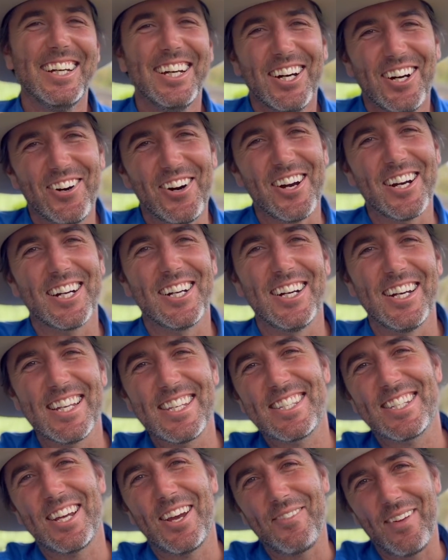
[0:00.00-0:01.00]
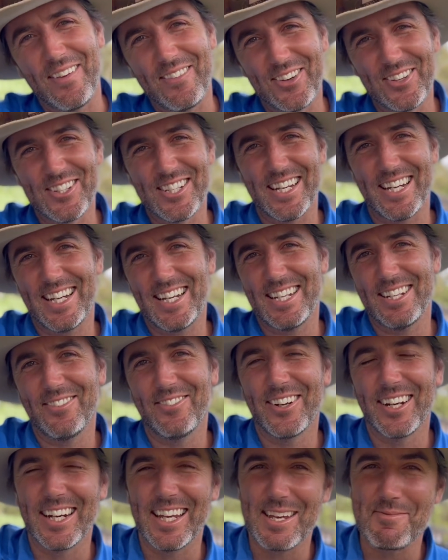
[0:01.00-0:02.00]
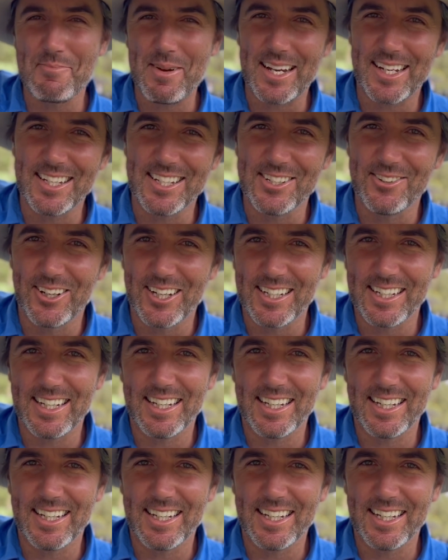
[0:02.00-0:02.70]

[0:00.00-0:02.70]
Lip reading: All right, guys. Hope you have a good day. We're going to get back into it